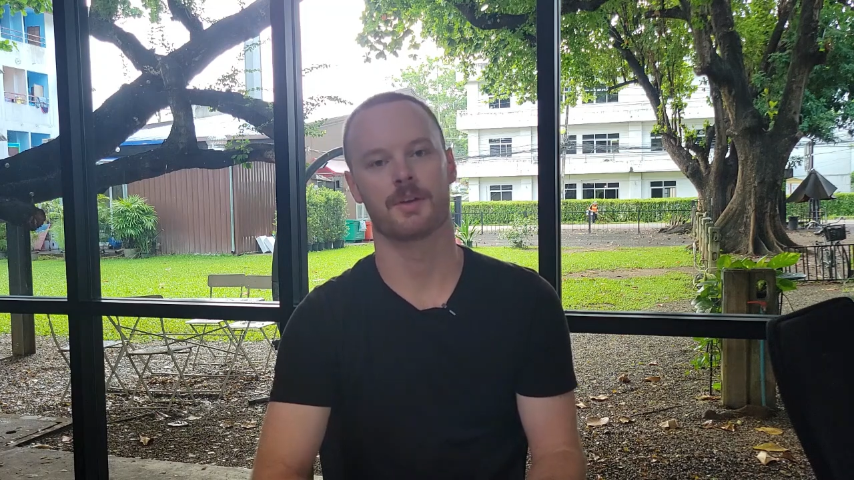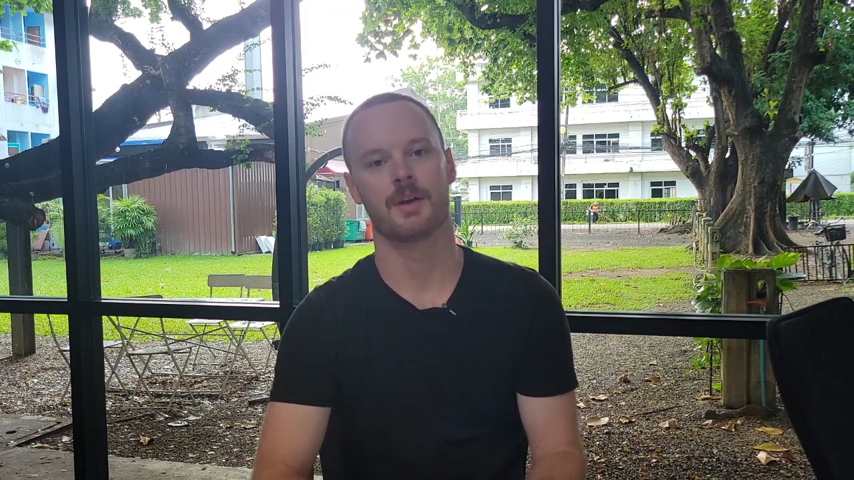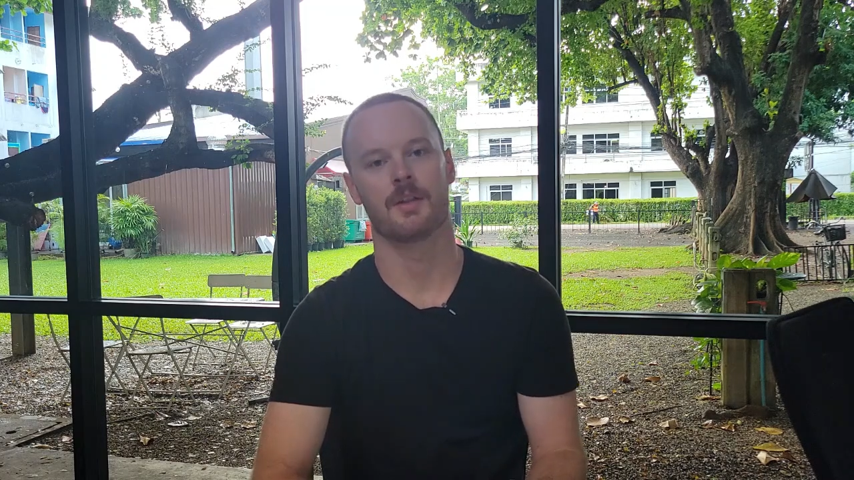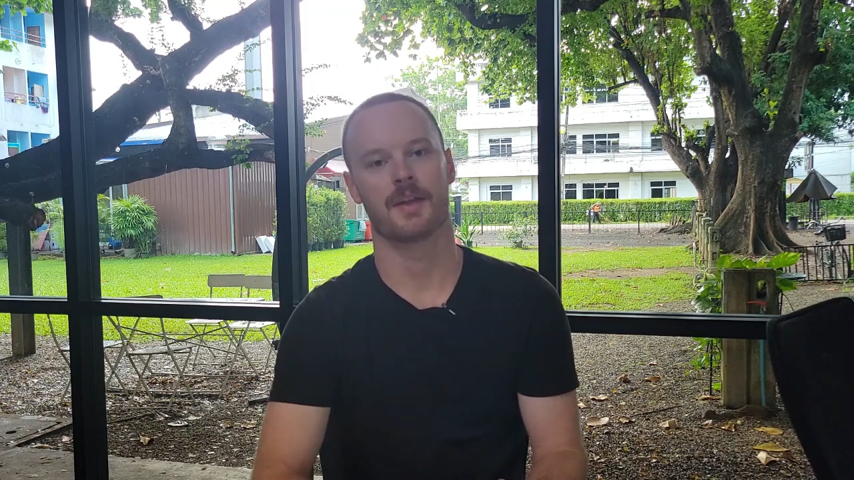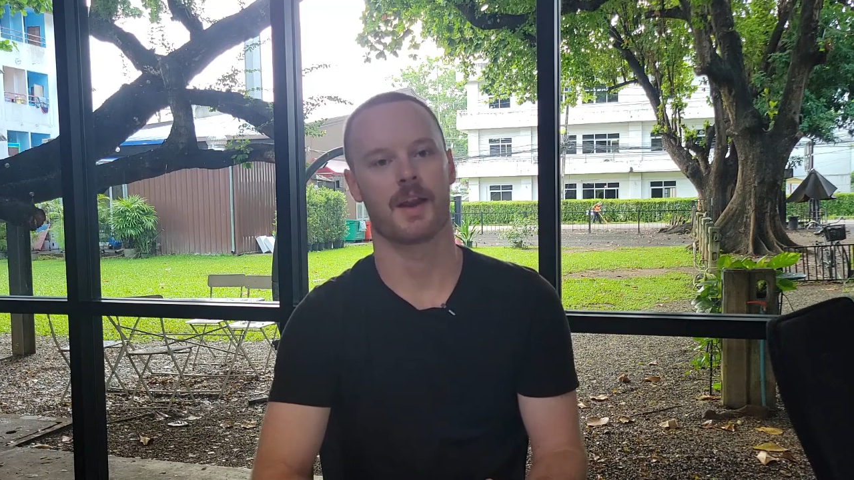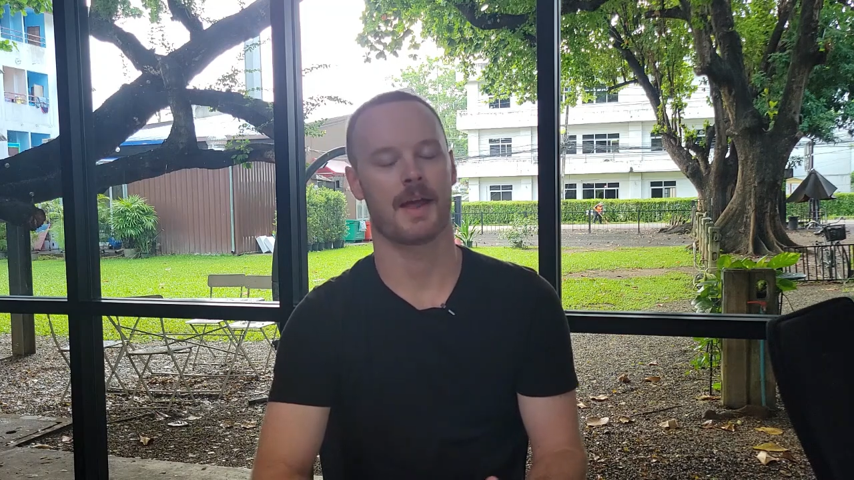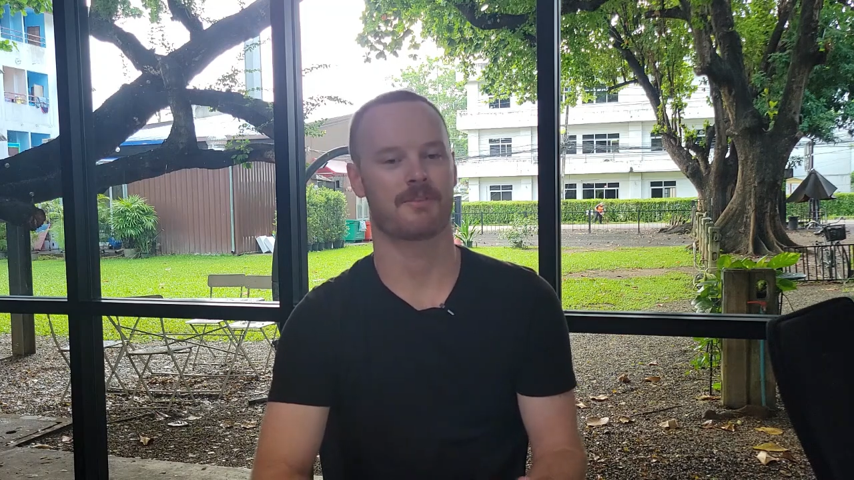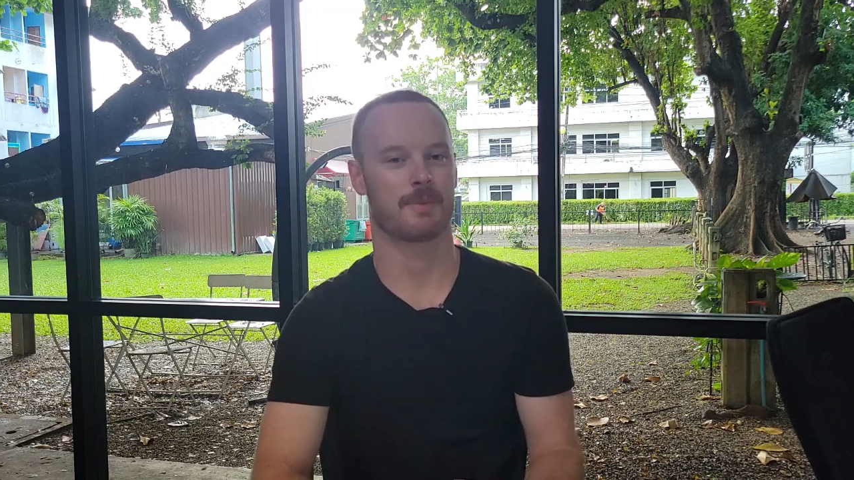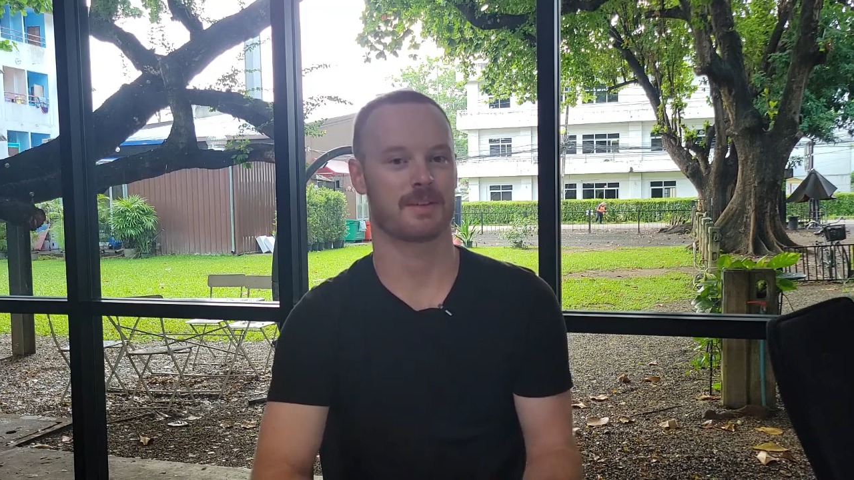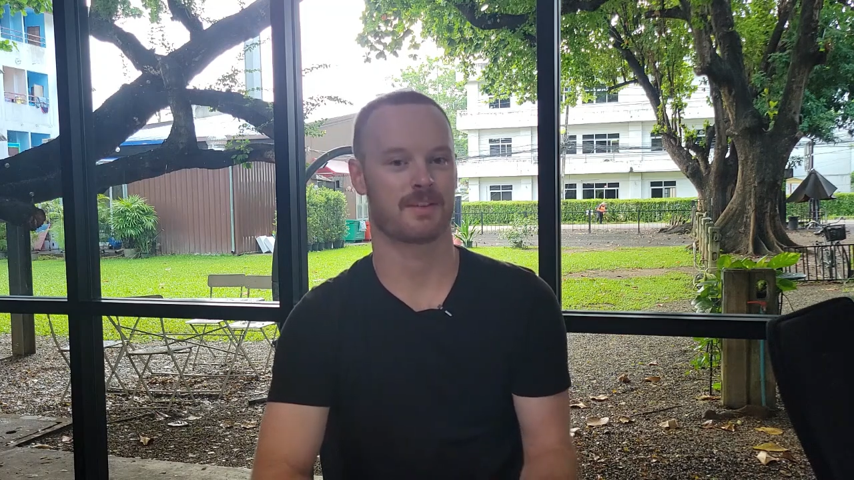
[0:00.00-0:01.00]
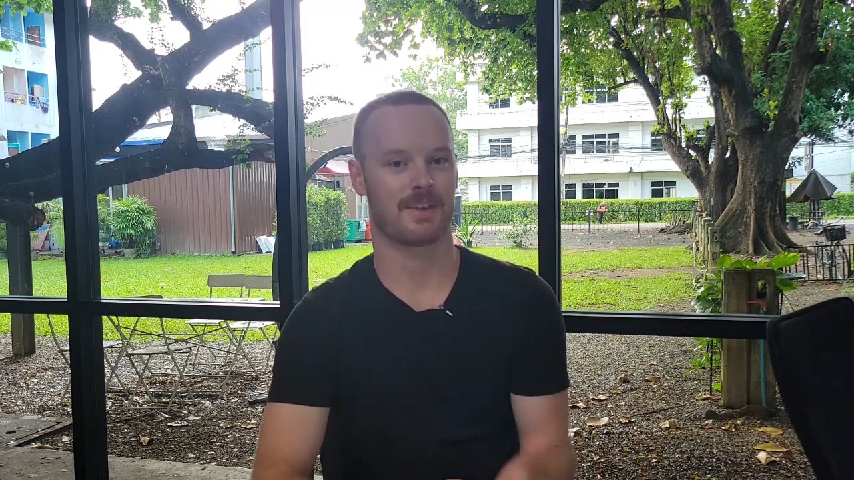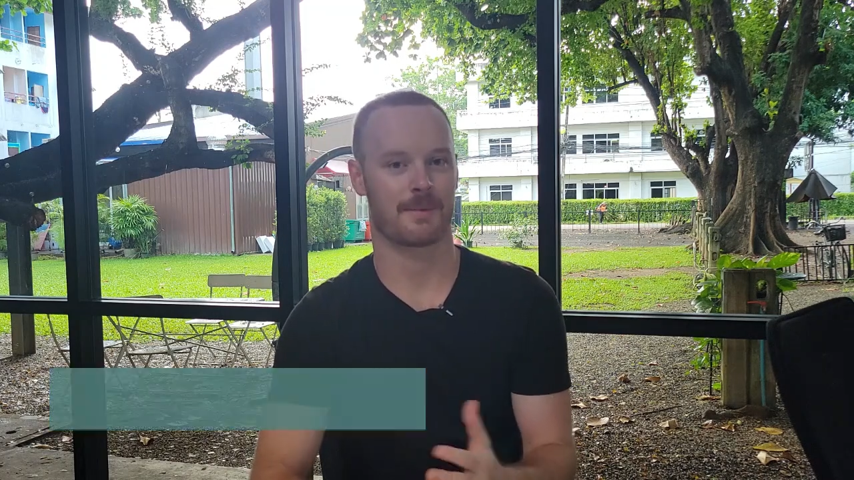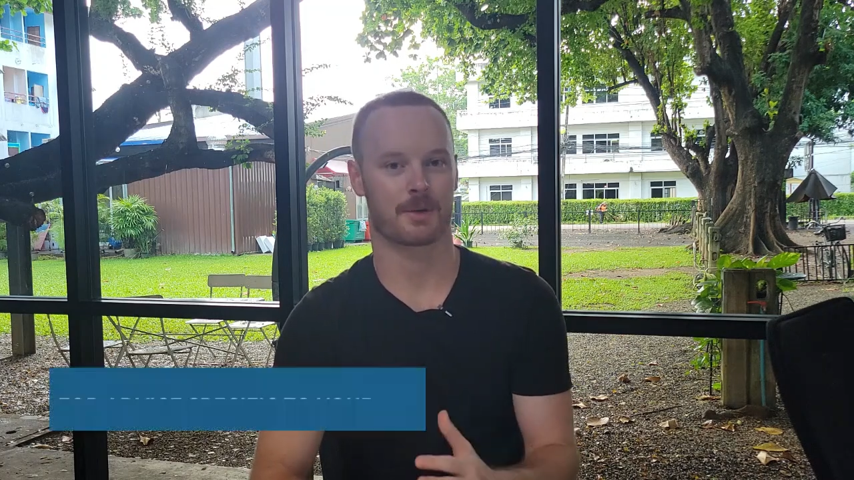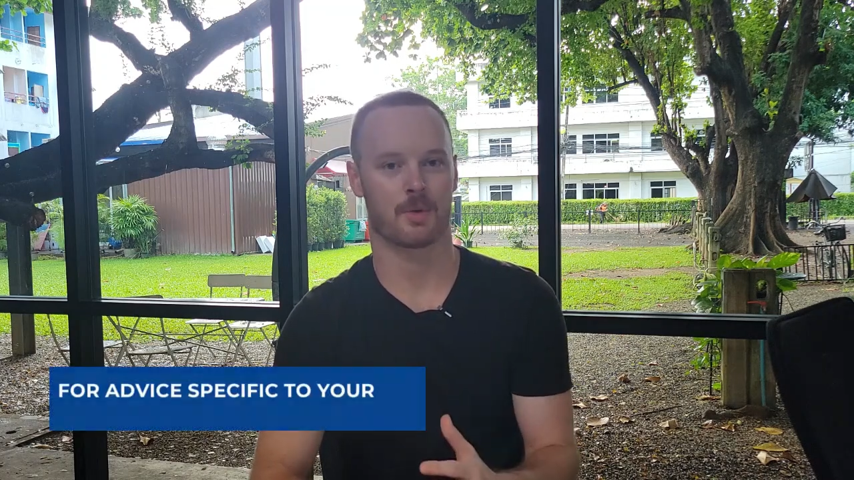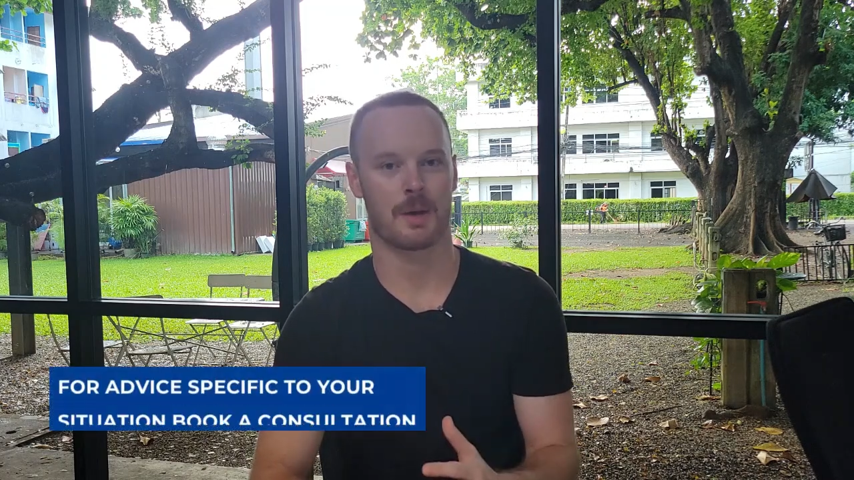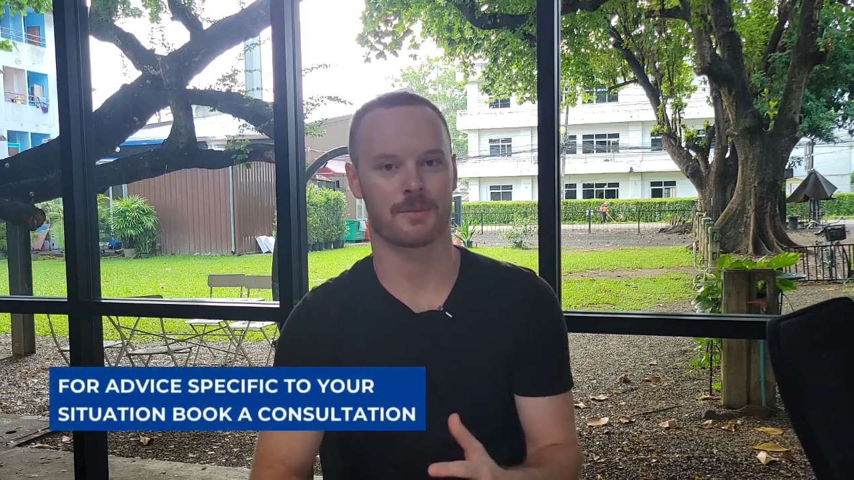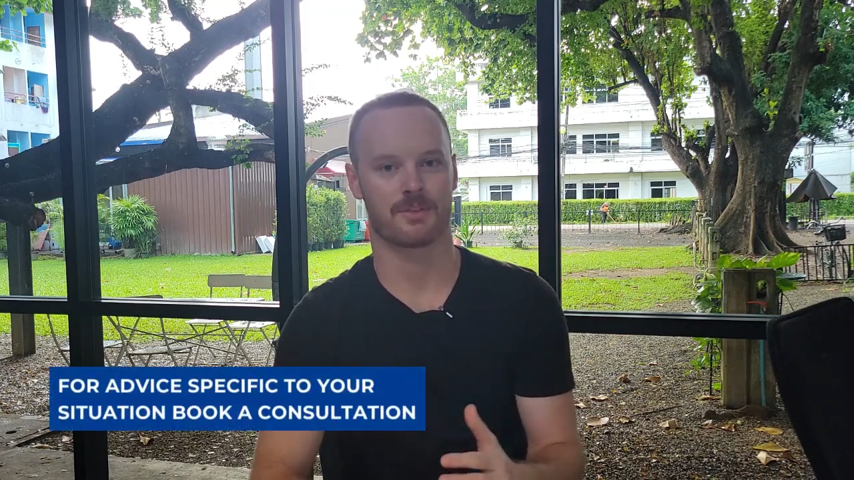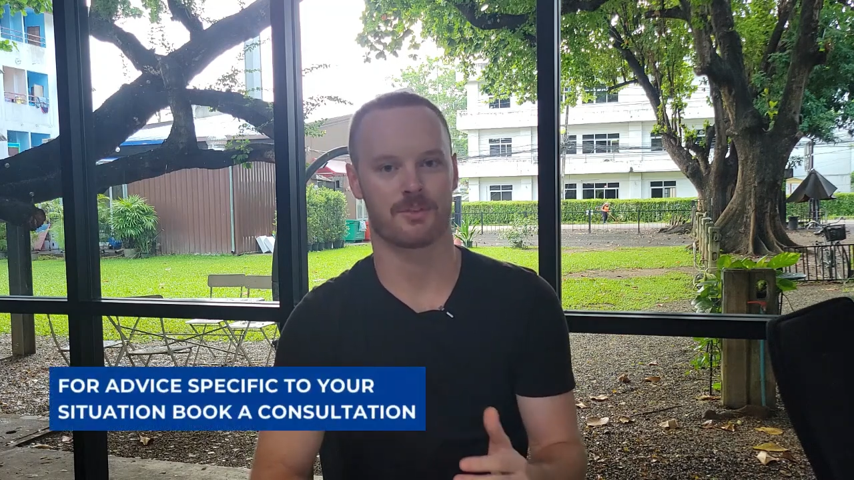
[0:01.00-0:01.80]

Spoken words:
they don't have to meet the same requirements